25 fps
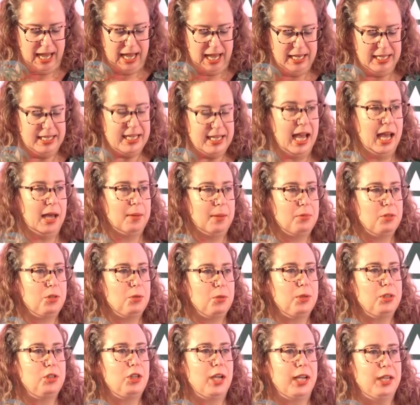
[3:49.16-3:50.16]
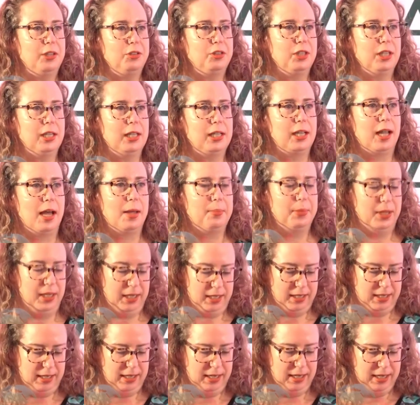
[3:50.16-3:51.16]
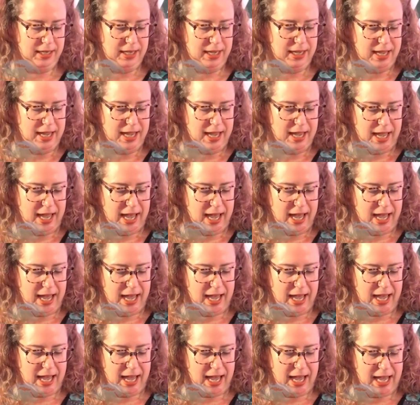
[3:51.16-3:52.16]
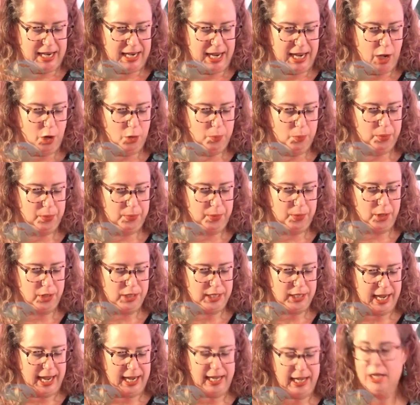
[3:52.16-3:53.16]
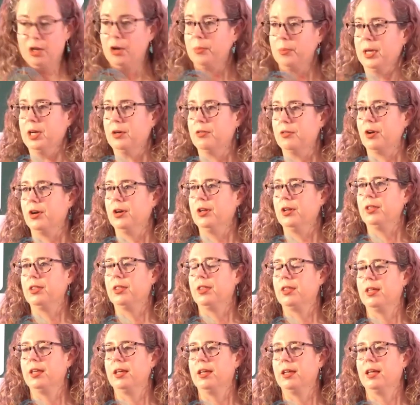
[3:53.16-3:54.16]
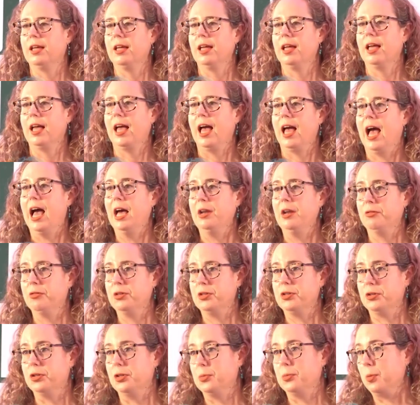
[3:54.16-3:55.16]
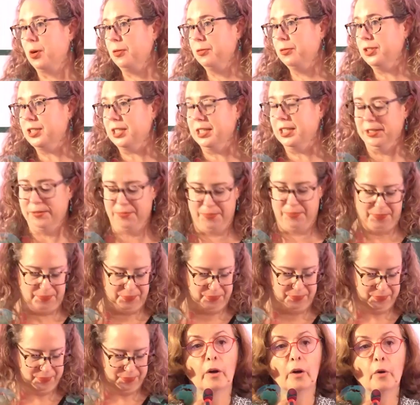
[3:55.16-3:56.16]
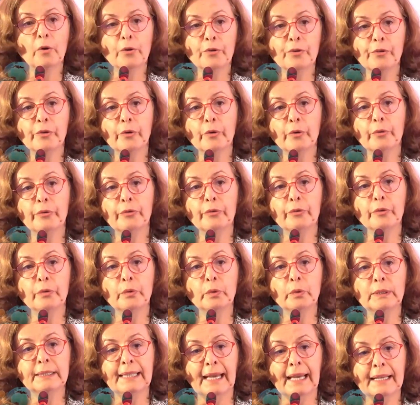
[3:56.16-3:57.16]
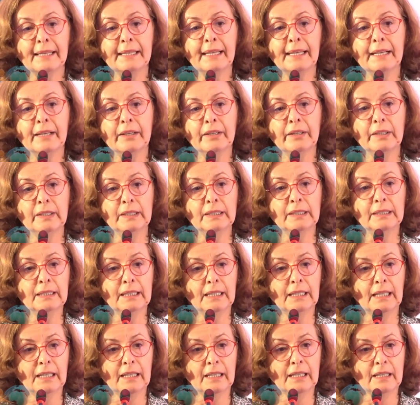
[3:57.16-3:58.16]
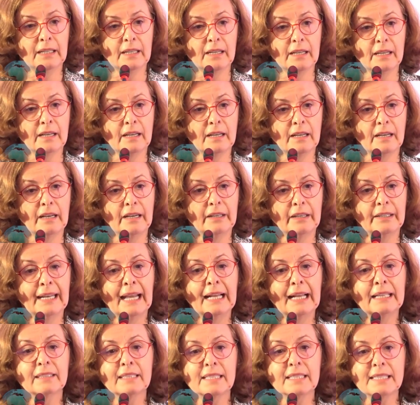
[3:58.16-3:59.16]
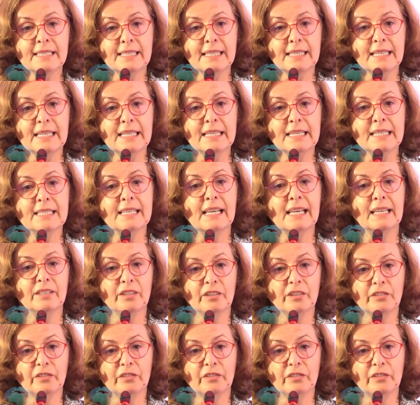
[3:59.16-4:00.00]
adapt to a changing climate, and help promote economic growth and reduce poverty also through technical uh, analyses and